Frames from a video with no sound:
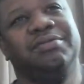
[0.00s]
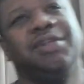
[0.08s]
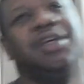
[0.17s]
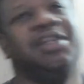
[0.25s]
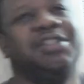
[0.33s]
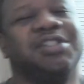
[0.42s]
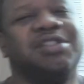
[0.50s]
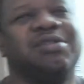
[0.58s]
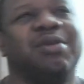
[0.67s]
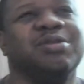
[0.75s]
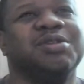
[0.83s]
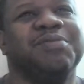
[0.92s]
And just
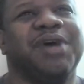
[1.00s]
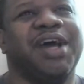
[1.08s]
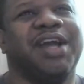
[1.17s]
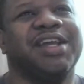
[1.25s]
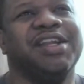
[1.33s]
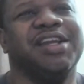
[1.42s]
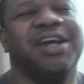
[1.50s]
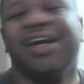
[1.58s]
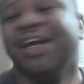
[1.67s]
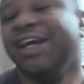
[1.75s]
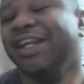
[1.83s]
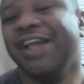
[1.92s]
throws him back in there.
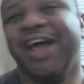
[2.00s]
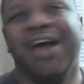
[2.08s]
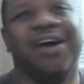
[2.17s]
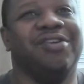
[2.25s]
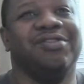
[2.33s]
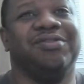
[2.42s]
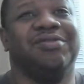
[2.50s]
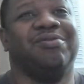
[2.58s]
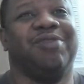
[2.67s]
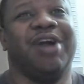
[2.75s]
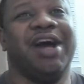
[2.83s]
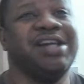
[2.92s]
Now,
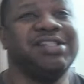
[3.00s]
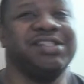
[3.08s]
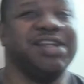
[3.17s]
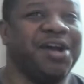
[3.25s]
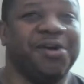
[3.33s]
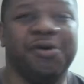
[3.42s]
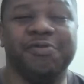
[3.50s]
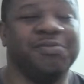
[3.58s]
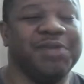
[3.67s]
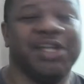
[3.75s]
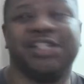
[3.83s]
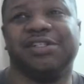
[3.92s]
ride's not over
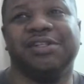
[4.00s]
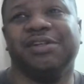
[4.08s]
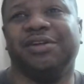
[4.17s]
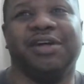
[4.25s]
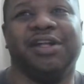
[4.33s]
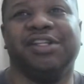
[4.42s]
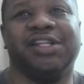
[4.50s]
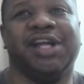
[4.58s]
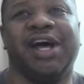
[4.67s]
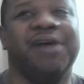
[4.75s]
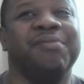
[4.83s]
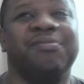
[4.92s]
makes a
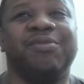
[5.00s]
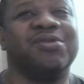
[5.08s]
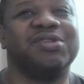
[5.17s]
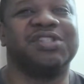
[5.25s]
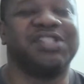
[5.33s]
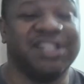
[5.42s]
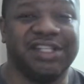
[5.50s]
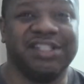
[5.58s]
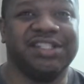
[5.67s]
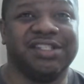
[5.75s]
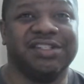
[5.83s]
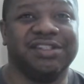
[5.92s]
lot more
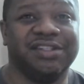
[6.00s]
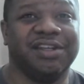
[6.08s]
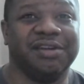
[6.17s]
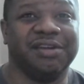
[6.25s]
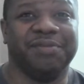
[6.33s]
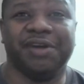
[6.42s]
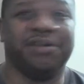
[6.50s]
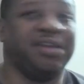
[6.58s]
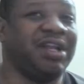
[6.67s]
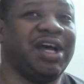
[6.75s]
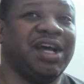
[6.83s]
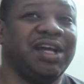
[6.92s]
sense and a better
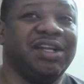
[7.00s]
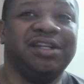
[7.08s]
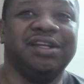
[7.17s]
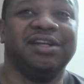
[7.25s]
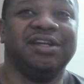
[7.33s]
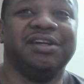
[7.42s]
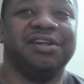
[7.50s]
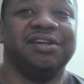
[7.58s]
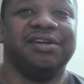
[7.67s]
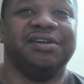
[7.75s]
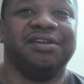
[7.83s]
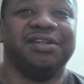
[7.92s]
line
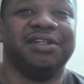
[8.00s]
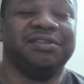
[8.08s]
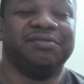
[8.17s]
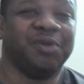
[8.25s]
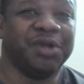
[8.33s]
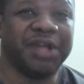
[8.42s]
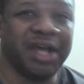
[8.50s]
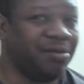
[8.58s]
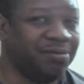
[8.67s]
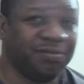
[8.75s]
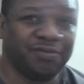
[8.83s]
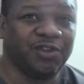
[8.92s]
for
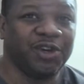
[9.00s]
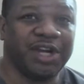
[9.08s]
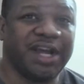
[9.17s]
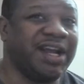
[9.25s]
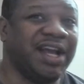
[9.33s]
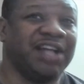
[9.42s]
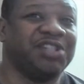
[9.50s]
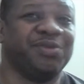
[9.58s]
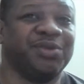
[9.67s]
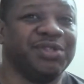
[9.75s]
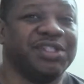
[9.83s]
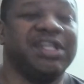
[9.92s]
that
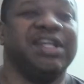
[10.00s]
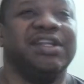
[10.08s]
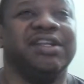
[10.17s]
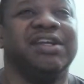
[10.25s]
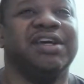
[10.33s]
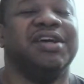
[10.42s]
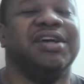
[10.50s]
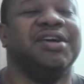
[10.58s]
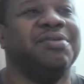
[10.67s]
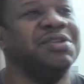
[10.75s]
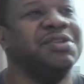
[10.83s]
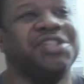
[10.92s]
actual scene.
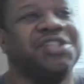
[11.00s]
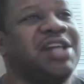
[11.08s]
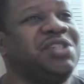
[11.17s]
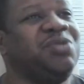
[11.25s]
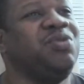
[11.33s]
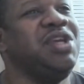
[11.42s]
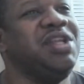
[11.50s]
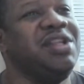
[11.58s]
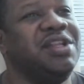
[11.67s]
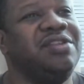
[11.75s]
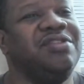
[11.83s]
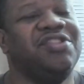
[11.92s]
But Josh
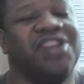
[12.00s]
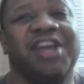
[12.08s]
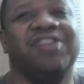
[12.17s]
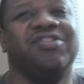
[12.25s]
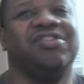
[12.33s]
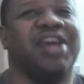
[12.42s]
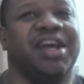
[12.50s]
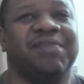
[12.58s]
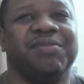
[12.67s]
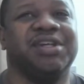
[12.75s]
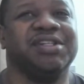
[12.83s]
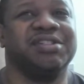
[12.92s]
Whedon changed that
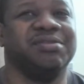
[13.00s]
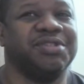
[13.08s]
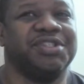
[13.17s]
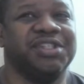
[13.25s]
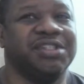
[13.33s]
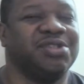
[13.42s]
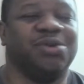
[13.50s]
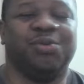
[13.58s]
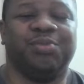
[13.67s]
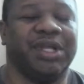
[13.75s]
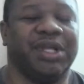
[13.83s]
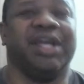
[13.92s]
because it was just so
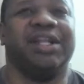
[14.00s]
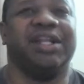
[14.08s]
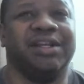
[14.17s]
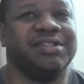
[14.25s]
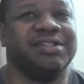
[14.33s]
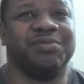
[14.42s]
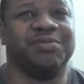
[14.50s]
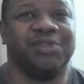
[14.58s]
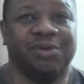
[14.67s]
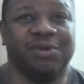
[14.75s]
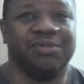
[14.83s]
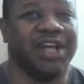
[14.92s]
bland. It's
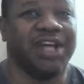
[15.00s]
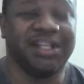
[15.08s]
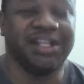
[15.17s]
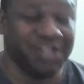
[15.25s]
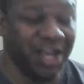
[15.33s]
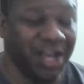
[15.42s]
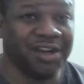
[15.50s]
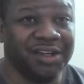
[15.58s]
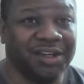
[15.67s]
so Zack Snyder.